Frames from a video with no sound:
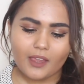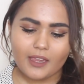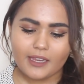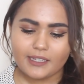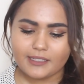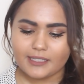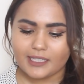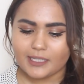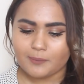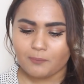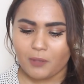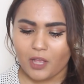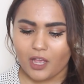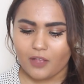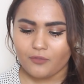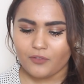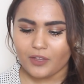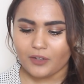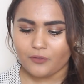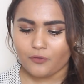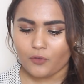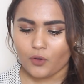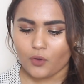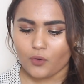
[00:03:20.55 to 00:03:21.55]
It is
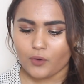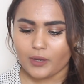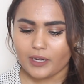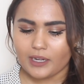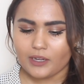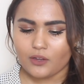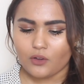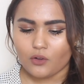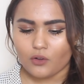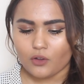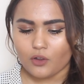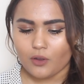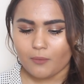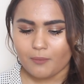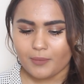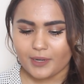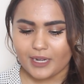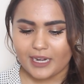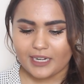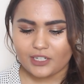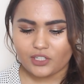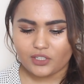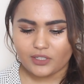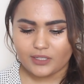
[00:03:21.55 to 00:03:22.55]
perfect for oily or
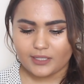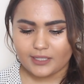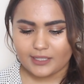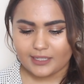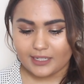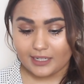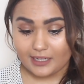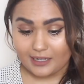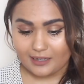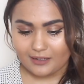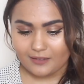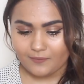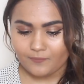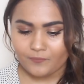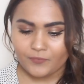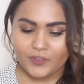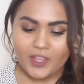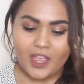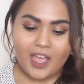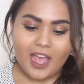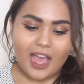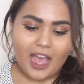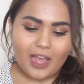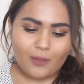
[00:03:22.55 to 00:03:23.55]
combination skin
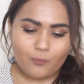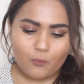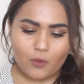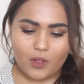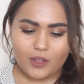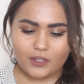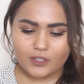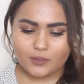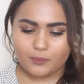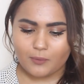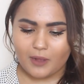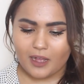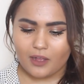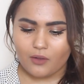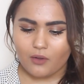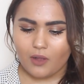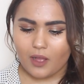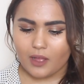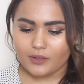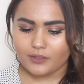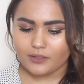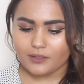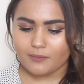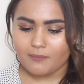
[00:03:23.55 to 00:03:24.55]
and works
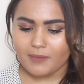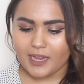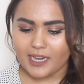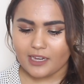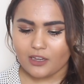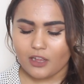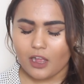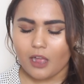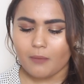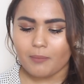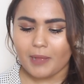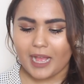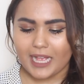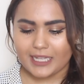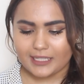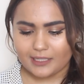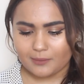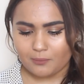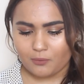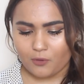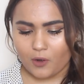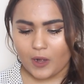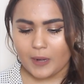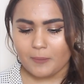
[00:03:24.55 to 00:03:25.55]
well under makeup
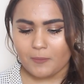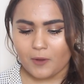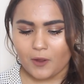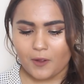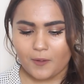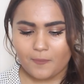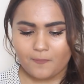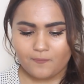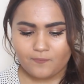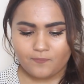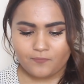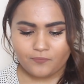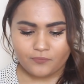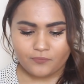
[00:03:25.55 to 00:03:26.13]
as a primer.